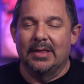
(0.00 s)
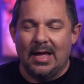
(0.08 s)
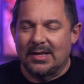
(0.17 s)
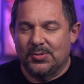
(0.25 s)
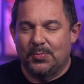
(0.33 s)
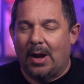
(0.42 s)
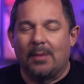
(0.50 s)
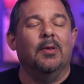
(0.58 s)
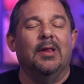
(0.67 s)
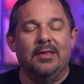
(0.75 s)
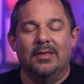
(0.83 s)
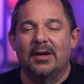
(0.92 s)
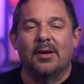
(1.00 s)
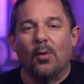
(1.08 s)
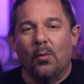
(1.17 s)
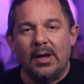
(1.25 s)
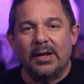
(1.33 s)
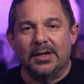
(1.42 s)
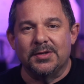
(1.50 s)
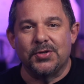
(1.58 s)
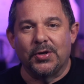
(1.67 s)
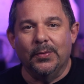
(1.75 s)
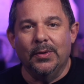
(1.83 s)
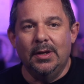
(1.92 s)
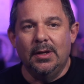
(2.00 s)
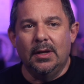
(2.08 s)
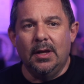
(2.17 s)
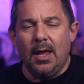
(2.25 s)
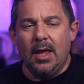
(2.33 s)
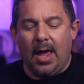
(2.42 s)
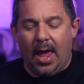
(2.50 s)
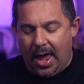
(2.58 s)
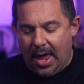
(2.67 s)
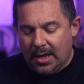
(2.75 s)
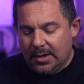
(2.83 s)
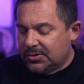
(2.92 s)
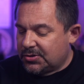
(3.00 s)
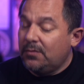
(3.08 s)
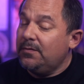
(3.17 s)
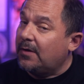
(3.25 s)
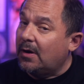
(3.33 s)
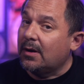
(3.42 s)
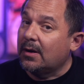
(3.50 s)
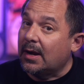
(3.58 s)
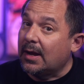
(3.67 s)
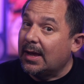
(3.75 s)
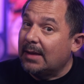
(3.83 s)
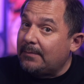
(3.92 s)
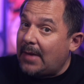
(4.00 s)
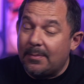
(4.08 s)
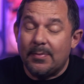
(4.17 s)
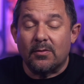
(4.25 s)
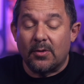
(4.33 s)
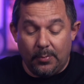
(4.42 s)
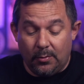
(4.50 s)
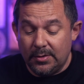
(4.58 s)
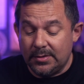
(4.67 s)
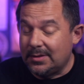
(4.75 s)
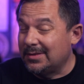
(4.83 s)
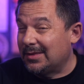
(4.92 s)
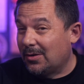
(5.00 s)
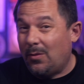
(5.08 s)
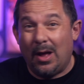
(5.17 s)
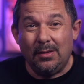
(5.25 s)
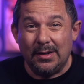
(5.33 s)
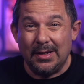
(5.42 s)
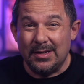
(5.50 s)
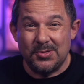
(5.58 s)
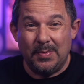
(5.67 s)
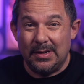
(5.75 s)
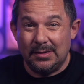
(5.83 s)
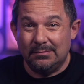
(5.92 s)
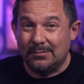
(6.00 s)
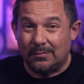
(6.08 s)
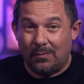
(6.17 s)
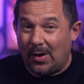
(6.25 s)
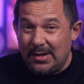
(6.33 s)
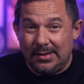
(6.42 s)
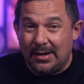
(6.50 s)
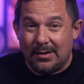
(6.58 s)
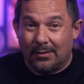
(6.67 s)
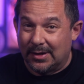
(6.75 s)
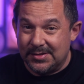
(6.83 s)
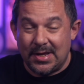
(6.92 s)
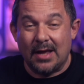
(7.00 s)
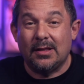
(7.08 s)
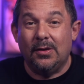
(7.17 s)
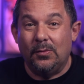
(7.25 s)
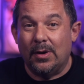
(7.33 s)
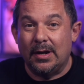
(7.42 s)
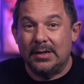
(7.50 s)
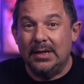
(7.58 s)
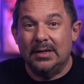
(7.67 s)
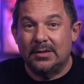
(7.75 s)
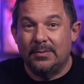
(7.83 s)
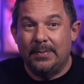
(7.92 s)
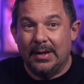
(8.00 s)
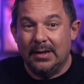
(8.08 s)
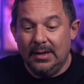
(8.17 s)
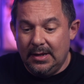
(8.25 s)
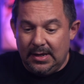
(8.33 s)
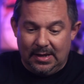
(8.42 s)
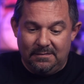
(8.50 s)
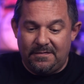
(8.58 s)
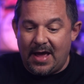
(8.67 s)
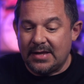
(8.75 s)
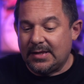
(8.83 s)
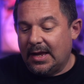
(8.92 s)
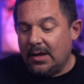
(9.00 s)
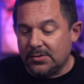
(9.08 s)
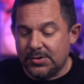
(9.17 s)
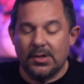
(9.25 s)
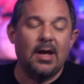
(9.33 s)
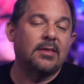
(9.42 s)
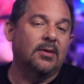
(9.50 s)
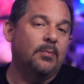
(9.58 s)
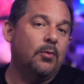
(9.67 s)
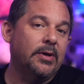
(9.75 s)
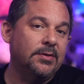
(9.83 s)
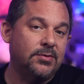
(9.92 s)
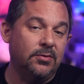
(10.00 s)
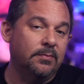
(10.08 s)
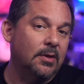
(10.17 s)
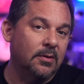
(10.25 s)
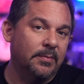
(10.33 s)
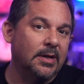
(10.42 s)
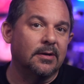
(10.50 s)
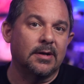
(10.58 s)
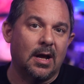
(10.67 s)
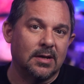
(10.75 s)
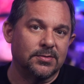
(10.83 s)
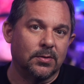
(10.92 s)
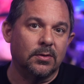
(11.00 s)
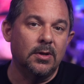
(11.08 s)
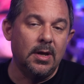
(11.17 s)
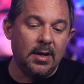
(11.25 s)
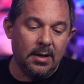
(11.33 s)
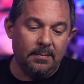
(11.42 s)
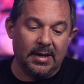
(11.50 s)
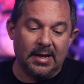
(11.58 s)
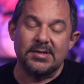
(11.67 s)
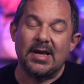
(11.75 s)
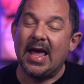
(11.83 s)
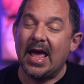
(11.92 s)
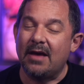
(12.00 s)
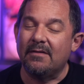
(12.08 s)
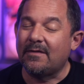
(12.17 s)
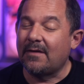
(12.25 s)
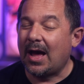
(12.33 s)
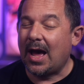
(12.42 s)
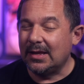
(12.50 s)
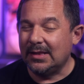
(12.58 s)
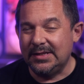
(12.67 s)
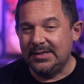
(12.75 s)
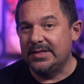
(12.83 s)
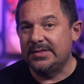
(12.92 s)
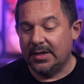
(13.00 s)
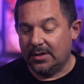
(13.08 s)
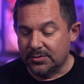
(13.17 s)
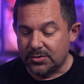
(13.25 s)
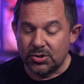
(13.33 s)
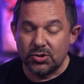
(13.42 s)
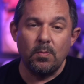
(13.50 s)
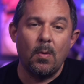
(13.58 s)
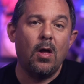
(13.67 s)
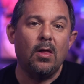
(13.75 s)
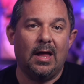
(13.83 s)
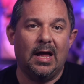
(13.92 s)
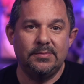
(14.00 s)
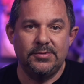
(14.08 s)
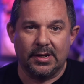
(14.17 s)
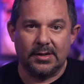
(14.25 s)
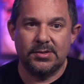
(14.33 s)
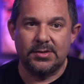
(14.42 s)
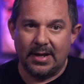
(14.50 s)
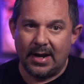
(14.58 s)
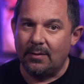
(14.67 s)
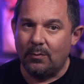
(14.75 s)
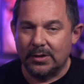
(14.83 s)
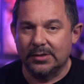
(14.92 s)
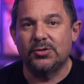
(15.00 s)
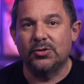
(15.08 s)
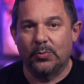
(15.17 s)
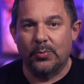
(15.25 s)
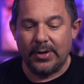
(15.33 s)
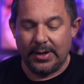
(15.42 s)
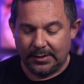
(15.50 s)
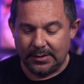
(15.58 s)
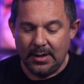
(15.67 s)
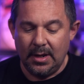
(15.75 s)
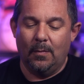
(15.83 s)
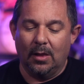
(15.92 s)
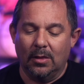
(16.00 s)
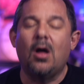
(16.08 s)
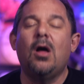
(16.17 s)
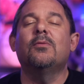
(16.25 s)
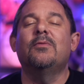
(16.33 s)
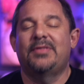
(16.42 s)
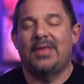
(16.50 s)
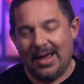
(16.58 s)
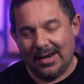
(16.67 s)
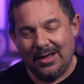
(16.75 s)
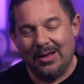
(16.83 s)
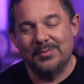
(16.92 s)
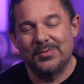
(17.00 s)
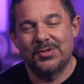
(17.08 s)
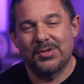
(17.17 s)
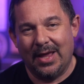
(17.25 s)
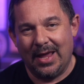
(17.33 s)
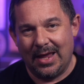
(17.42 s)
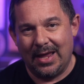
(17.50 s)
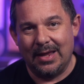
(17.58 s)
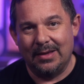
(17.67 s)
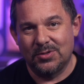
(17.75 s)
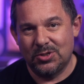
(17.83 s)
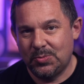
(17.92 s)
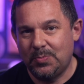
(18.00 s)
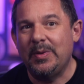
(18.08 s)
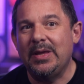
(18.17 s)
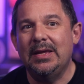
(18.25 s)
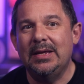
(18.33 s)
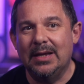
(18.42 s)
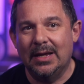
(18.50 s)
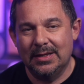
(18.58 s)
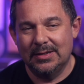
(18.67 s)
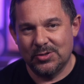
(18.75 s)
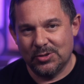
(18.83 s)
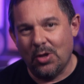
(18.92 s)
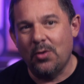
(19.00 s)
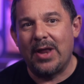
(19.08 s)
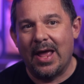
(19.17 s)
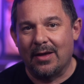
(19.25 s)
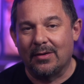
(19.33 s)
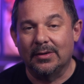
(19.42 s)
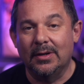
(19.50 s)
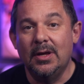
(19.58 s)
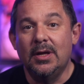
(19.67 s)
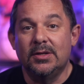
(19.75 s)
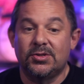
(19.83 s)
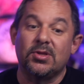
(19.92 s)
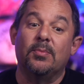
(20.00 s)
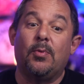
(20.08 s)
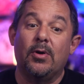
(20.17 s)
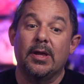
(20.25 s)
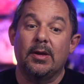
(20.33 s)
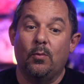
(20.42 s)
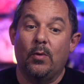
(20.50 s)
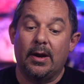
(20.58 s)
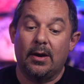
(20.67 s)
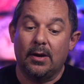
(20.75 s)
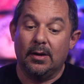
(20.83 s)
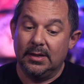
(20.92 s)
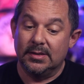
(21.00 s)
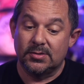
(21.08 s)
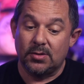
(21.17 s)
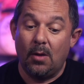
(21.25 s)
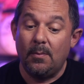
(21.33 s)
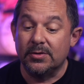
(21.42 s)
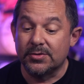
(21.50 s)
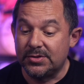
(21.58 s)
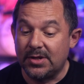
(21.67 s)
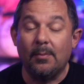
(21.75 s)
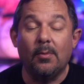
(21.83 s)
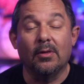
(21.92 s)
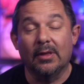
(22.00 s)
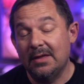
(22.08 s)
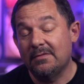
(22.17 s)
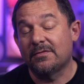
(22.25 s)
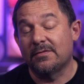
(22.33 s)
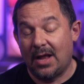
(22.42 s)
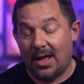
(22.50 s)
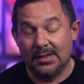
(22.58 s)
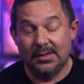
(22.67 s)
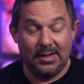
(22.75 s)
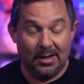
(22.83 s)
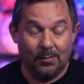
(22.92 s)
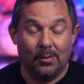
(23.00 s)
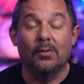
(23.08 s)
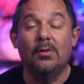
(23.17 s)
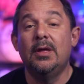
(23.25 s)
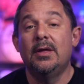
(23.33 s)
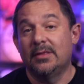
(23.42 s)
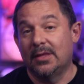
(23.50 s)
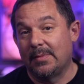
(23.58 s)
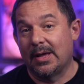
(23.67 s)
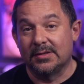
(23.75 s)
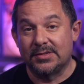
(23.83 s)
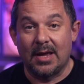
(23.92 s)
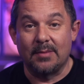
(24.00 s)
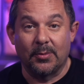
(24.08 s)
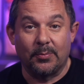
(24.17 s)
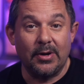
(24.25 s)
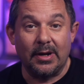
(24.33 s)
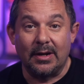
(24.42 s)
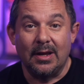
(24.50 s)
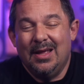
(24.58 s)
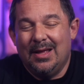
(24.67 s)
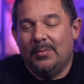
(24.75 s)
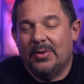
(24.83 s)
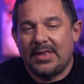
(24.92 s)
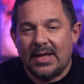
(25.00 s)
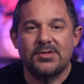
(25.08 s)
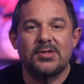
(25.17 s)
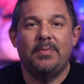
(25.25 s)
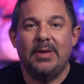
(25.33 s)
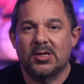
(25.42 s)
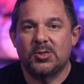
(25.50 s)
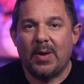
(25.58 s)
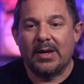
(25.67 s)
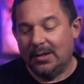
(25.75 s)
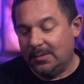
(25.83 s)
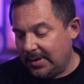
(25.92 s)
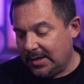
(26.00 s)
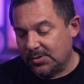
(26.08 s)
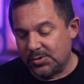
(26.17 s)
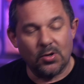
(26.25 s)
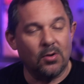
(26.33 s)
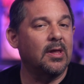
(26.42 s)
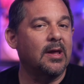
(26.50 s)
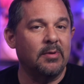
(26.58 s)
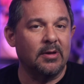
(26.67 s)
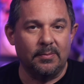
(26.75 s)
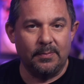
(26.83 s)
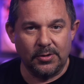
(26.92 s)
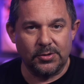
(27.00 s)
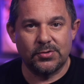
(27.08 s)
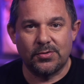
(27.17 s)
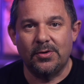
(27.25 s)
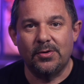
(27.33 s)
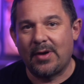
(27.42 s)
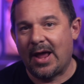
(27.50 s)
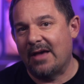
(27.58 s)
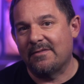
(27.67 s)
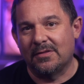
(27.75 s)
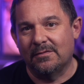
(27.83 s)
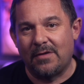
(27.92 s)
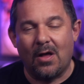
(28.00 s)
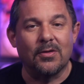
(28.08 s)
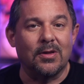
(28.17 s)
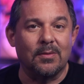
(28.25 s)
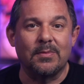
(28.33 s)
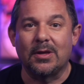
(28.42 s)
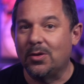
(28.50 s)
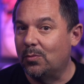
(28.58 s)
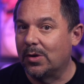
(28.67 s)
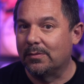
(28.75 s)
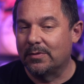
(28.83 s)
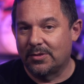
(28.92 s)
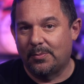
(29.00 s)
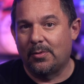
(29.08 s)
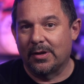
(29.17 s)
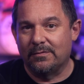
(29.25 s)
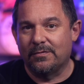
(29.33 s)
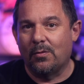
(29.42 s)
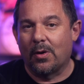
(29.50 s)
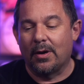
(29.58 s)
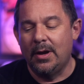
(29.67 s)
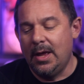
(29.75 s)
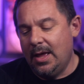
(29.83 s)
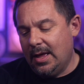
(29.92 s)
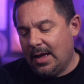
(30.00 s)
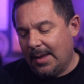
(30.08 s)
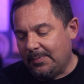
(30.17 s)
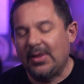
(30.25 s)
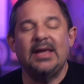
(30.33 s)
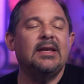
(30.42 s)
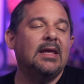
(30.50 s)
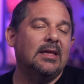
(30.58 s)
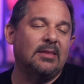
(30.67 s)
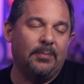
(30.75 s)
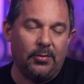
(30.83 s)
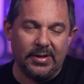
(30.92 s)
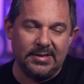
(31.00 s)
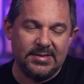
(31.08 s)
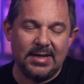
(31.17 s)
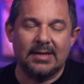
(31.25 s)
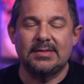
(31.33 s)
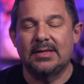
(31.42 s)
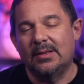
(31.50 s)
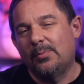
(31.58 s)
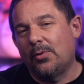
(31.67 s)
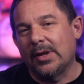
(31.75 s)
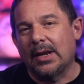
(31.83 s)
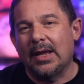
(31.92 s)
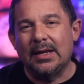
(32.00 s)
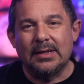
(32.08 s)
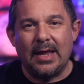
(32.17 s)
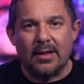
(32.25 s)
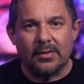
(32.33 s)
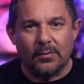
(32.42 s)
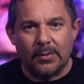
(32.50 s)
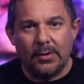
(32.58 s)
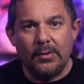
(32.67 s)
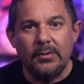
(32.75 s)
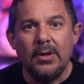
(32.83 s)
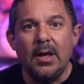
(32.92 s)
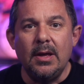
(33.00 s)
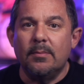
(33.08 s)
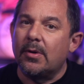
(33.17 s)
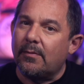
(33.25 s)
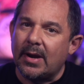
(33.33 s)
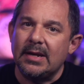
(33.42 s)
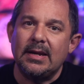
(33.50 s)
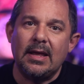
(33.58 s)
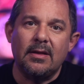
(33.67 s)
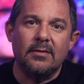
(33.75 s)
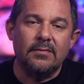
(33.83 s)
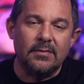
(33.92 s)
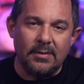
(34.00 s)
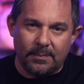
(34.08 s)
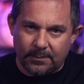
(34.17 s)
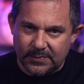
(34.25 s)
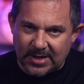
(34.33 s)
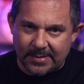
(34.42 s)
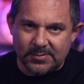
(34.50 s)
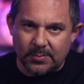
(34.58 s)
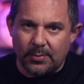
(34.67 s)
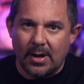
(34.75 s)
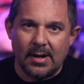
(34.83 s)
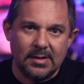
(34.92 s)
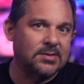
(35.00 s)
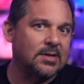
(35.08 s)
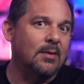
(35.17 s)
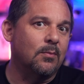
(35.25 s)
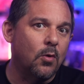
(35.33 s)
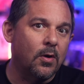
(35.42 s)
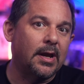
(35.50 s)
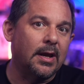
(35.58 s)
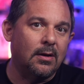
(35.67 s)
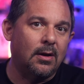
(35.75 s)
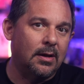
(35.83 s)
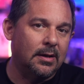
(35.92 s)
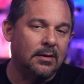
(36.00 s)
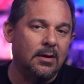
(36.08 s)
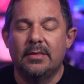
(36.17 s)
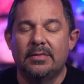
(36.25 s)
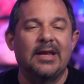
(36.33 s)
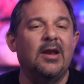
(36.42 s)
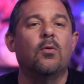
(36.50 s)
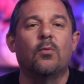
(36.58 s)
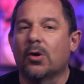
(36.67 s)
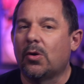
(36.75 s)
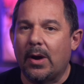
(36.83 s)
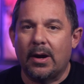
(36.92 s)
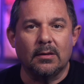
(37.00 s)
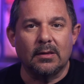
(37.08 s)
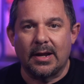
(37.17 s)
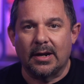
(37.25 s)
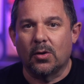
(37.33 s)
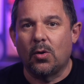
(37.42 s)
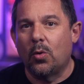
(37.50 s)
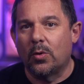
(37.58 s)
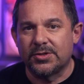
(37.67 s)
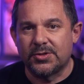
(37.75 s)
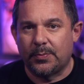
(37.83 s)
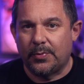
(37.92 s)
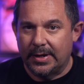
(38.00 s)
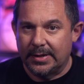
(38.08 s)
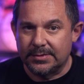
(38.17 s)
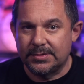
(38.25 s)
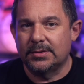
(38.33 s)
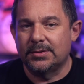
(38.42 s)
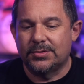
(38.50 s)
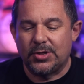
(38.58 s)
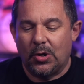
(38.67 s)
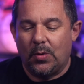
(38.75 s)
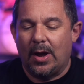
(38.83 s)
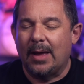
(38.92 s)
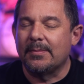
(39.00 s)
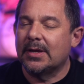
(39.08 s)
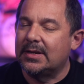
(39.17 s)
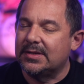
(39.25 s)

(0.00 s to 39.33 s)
that's probably the number one issue. And so far, I'm happy to report that the quality has been right there, exactly where I need it to be. In fact, I also got the 0.2 millimeter nozzle because I have highly detailed small objects that I want to print. Along with that comes a speed slowdown to the point where it's almost double, if not double, the amount of time to print. But that's to be expected because you're only able to push through half the volume that you would with a 0.4. I plan to get the 0.6 and the 0.8 down the road, but right now the types of products that I'm working on, they don't require a lot of coarse prints. So I'm going to